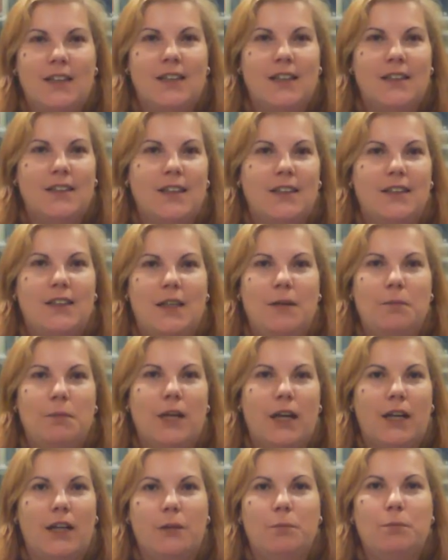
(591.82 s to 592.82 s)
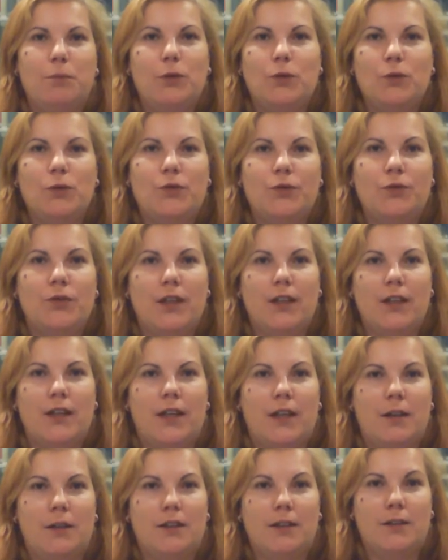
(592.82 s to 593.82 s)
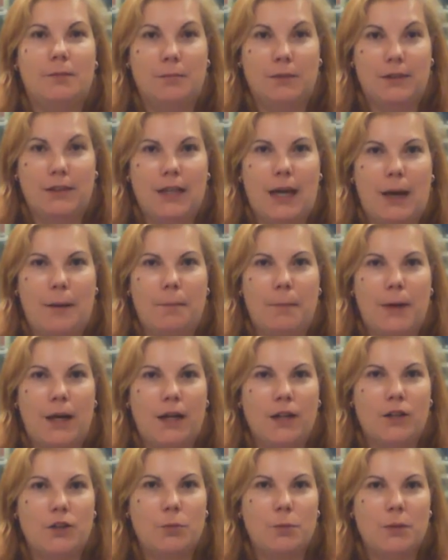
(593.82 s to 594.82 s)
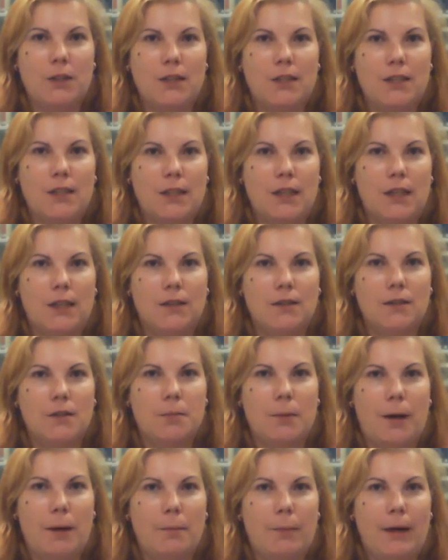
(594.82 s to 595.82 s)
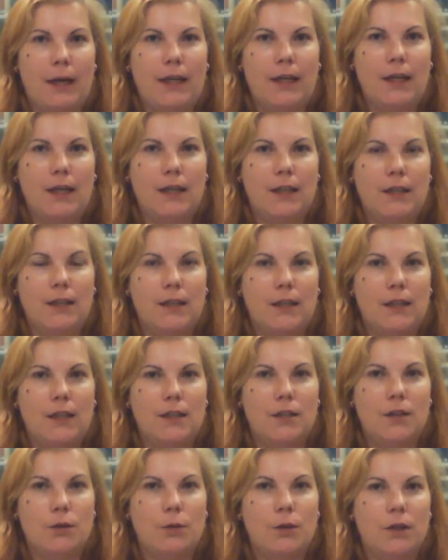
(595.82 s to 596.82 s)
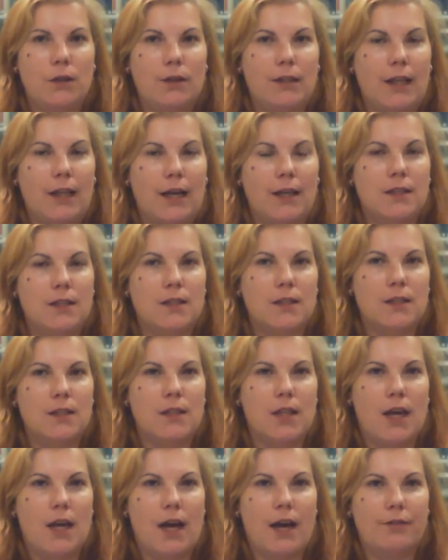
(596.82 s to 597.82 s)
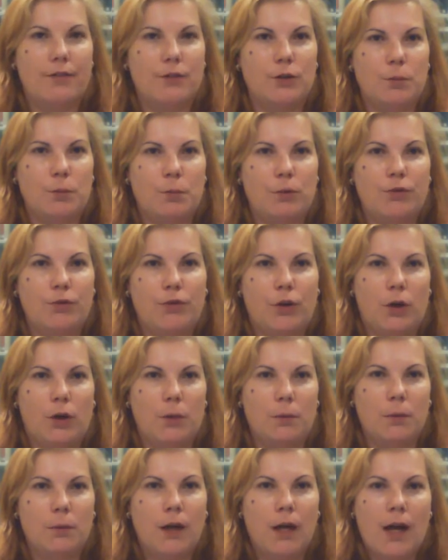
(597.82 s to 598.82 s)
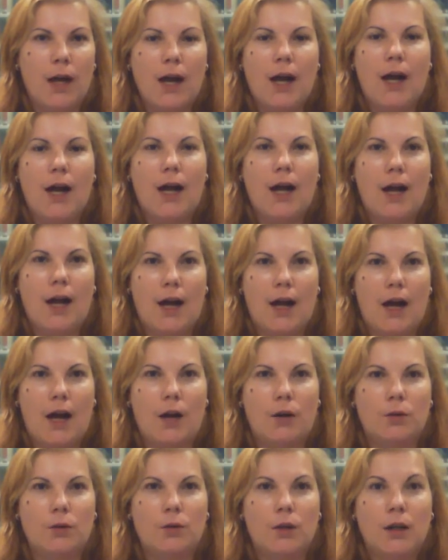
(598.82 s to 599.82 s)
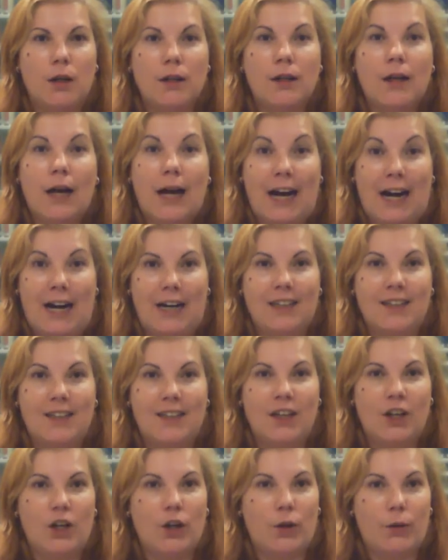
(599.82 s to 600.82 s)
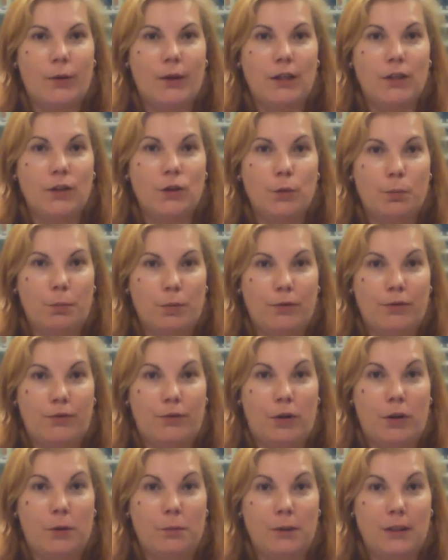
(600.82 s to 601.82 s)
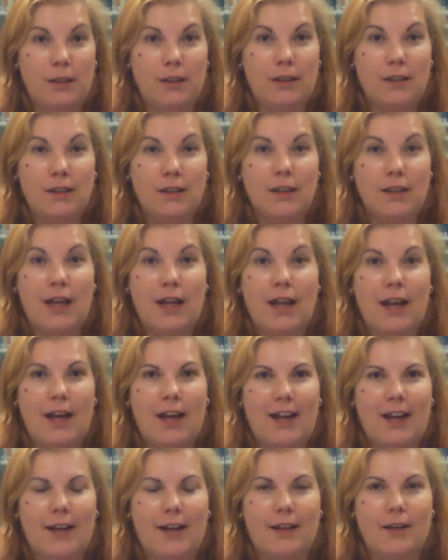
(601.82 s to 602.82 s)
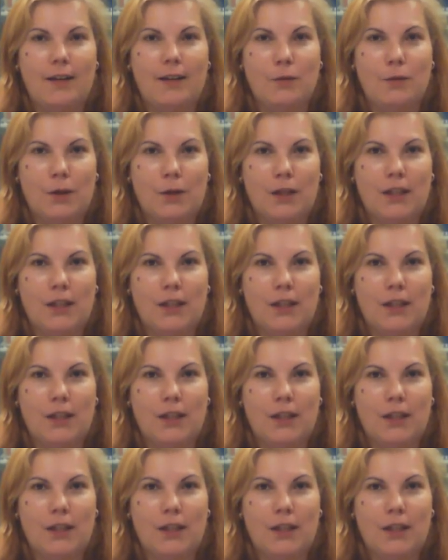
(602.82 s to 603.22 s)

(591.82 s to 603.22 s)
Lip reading: The team can improve their time management skills by making a list with the tasks they have to perform. How are they going to perform it? What